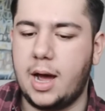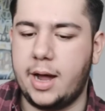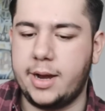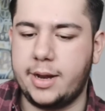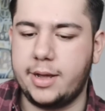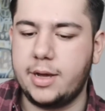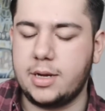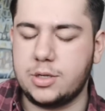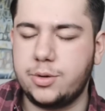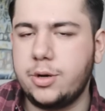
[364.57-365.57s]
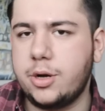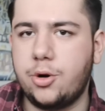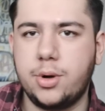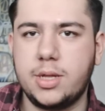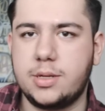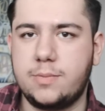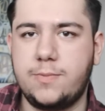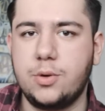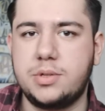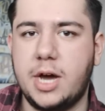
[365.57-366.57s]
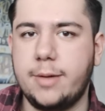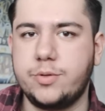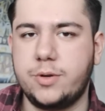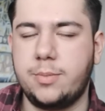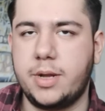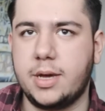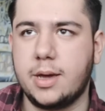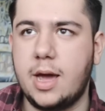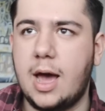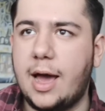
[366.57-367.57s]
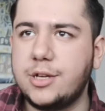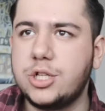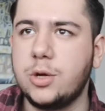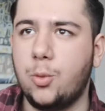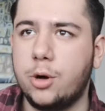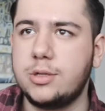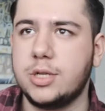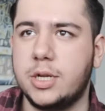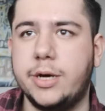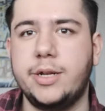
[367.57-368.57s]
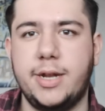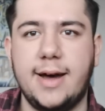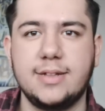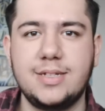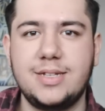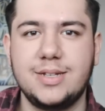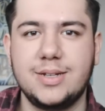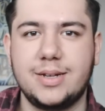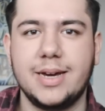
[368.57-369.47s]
And then there's one of the only few times when I'm like, I actually want to learn the dance.